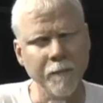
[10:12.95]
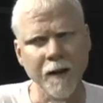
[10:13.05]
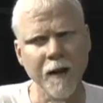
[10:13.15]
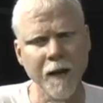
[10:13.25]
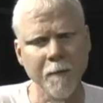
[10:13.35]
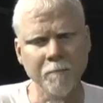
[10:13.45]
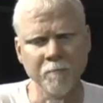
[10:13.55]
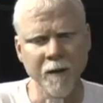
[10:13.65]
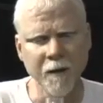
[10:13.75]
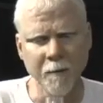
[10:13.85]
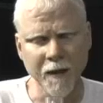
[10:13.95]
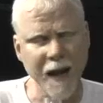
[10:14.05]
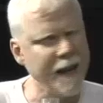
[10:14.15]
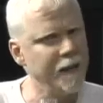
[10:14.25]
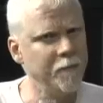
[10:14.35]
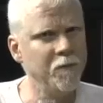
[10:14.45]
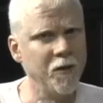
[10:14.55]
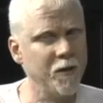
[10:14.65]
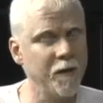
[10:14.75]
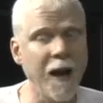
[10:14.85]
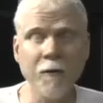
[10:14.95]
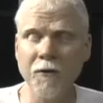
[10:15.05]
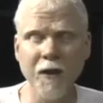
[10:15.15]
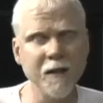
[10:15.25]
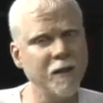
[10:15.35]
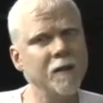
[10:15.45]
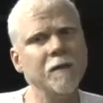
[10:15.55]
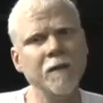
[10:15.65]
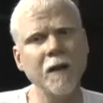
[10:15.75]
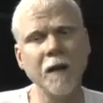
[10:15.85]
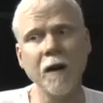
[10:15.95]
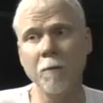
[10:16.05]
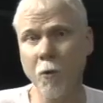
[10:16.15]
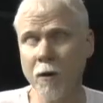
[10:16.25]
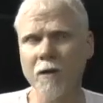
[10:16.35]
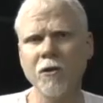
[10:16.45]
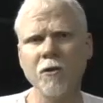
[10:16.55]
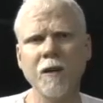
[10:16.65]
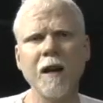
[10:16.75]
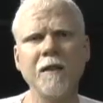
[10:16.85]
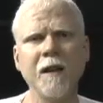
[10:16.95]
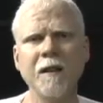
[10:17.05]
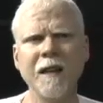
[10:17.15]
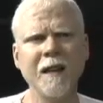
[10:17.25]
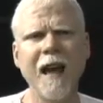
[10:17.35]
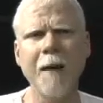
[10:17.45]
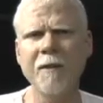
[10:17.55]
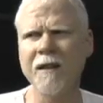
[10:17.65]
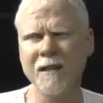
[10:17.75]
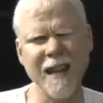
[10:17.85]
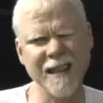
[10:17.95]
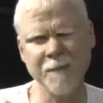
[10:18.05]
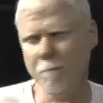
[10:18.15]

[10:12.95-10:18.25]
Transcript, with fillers: Um, but I, uh, there's other things that, that are more concerning, I think, than that because that's